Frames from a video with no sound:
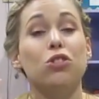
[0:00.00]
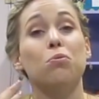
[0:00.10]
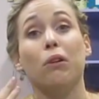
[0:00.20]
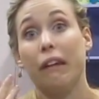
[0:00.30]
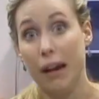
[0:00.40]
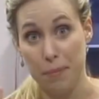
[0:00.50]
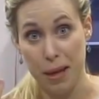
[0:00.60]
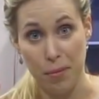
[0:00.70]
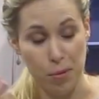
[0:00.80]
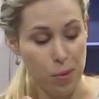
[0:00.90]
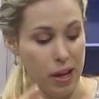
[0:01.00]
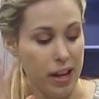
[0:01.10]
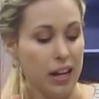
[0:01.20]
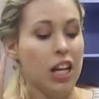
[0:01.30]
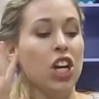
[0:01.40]
You will not be able to play
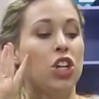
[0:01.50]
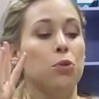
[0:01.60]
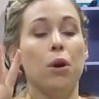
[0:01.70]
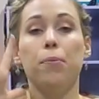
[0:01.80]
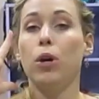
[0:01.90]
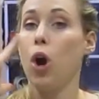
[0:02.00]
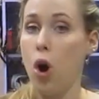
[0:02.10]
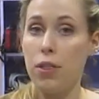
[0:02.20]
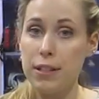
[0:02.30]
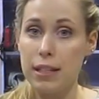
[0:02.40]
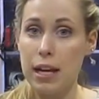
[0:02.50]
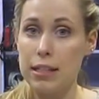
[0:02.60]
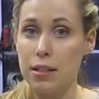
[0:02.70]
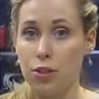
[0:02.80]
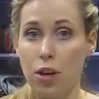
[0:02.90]
it. You want to put all the
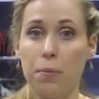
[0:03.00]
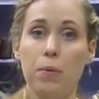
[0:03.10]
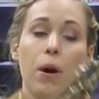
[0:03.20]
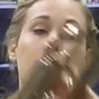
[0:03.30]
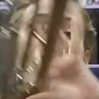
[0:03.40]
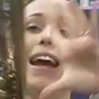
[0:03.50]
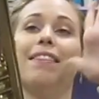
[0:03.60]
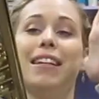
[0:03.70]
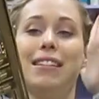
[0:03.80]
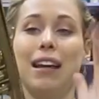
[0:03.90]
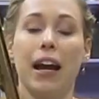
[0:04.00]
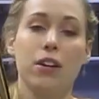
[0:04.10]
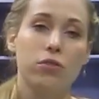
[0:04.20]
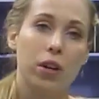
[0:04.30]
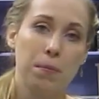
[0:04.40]
slides in the soapy water and the
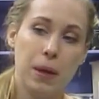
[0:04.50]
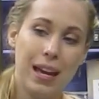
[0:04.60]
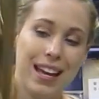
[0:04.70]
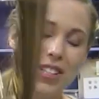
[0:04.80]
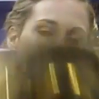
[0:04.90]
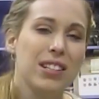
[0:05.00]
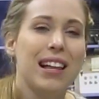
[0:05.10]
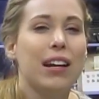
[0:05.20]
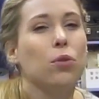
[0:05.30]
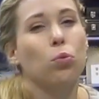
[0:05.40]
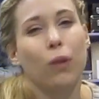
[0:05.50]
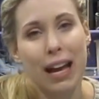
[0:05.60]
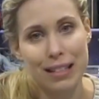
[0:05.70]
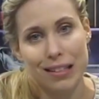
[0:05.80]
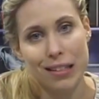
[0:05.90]
entire trumpet and just let it
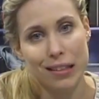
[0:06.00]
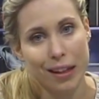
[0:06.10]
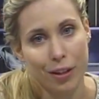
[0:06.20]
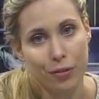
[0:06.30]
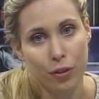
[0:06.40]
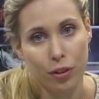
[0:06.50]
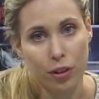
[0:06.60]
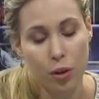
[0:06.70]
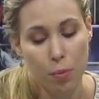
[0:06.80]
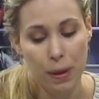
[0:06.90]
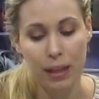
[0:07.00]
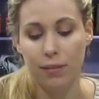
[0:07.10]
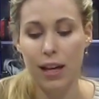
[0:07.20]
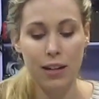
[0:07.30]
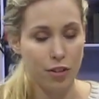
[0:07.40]
rest in there for a little bit.
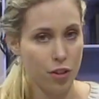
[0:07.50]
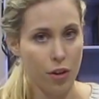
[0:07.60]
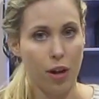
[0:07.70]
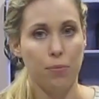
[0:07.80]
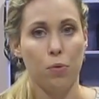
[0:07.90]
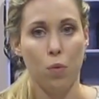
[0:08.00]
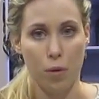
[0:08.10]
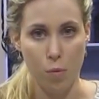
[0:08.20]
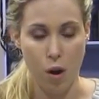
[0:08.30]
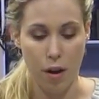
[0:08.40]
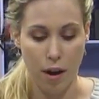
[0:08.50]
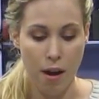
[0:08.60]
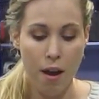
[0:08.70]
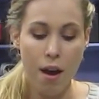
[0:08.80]
Let it soak up the warm water.